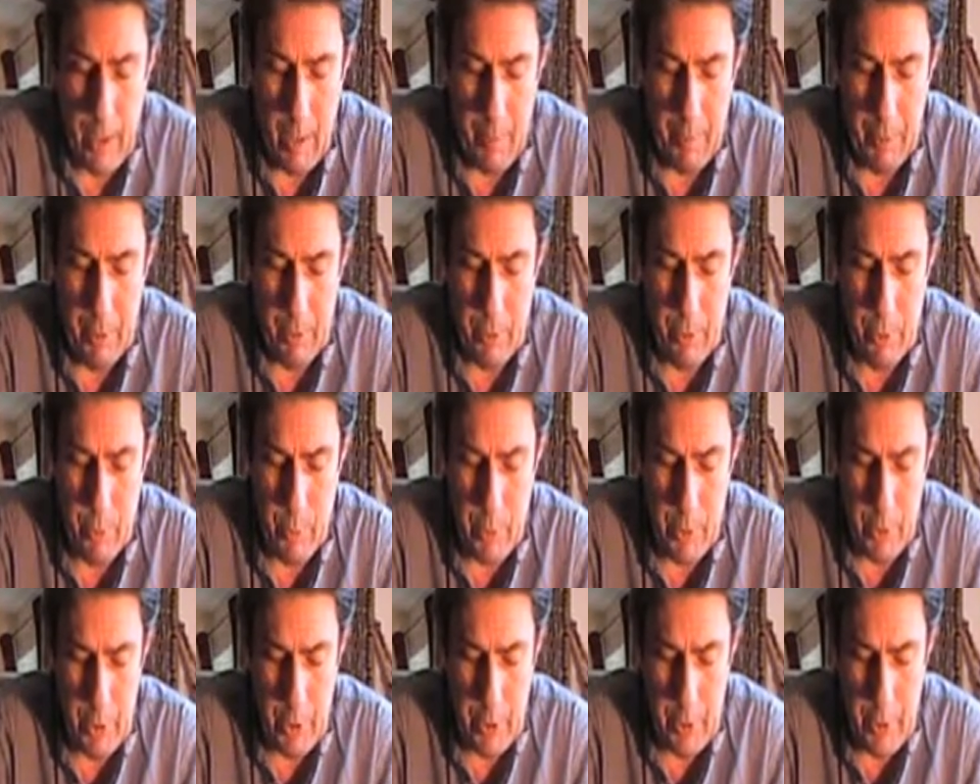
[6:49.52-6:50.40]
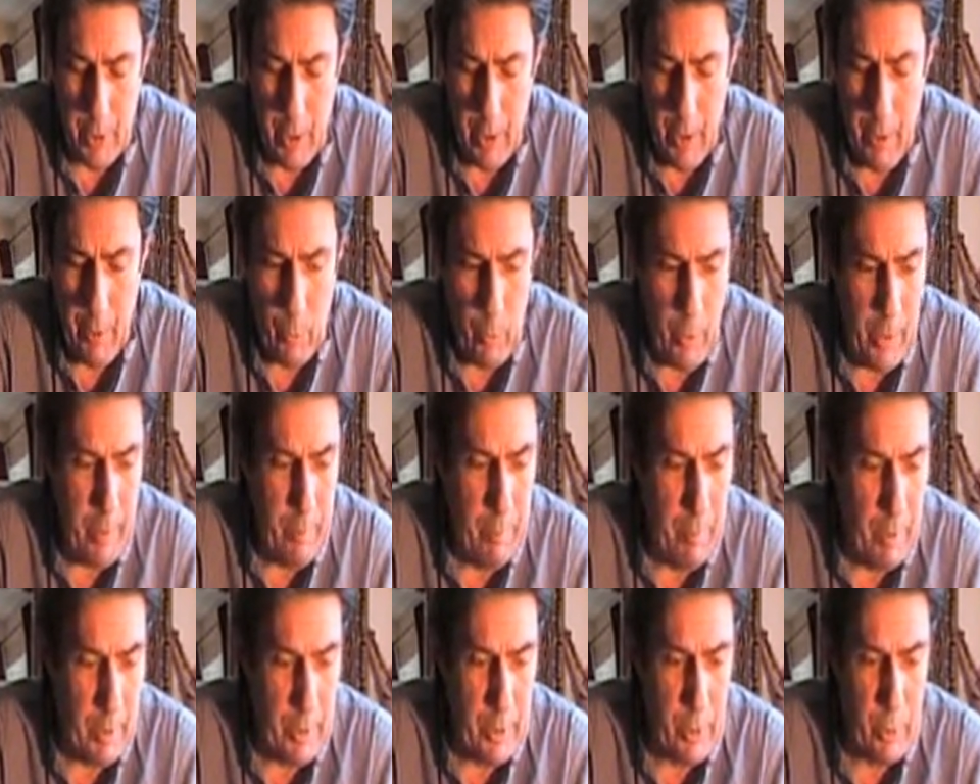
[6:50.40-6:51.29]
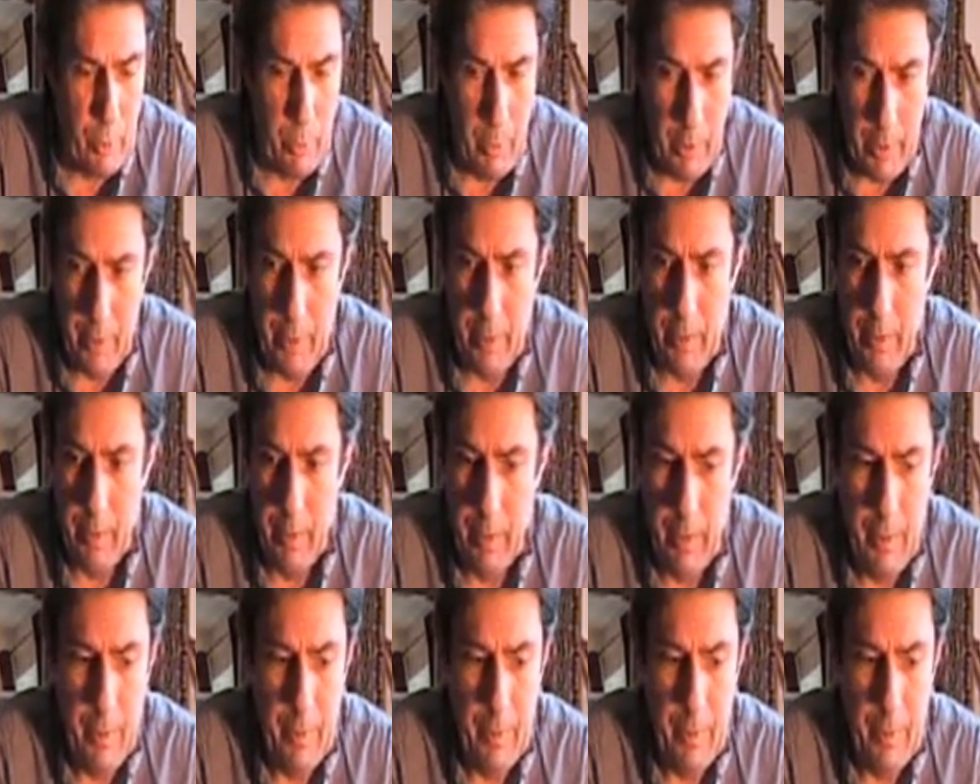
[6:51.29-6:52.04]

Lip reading: chemicals, which is, when mixed with